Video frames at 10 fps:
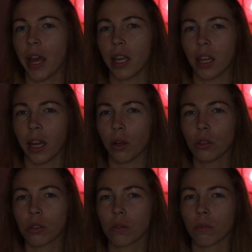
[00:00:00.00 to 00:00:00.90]
anything
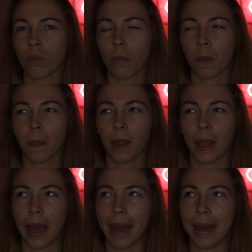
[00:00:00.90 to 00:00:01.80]
else.
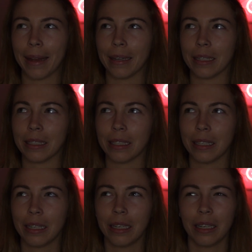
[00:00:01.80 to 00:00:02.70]
And
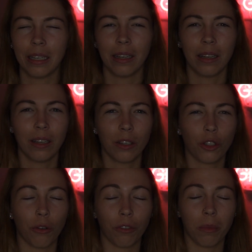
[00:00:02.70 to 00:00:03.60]

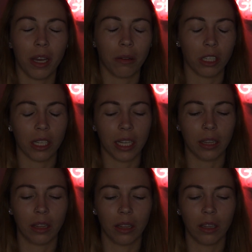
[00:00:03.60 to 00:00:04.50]
so for me, I was just like,
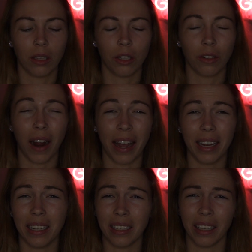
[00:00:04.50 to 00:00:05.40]
you're
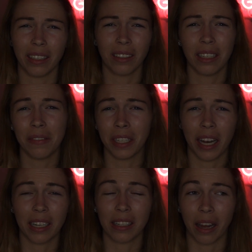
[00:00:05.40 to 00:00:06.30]
right, it like even
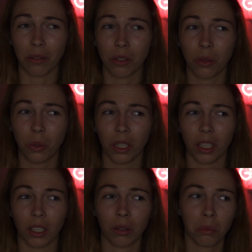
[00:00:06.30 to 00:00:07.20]
kind of sounds
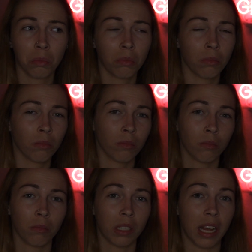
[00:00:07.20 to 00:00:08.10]
cooler
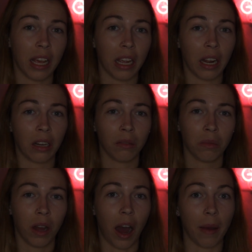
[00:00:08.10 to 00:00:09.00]
saying
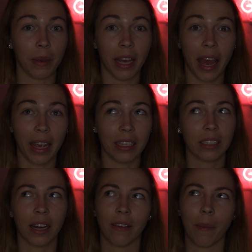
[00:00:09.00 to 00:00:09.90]
I'm gay
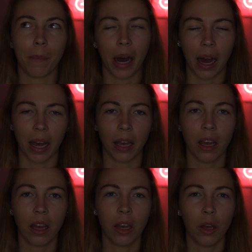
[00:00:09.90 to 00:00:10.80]
instead of I'm bi,
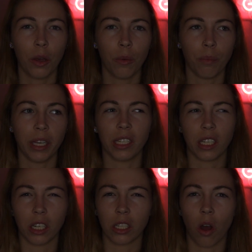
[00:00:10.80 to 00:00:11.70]
because
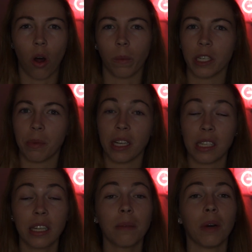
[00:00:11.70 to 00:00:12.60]
there's always been a
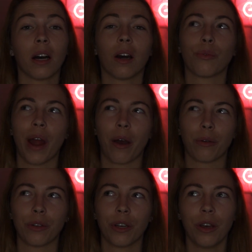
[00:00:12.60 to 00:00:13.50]
stigma
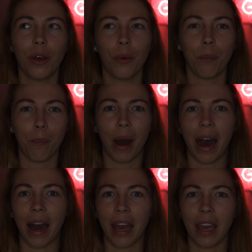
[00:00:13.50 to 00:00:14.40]
around
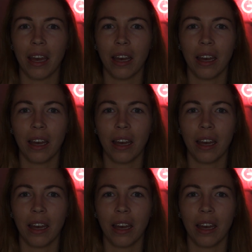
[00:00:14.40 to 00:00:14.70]
bi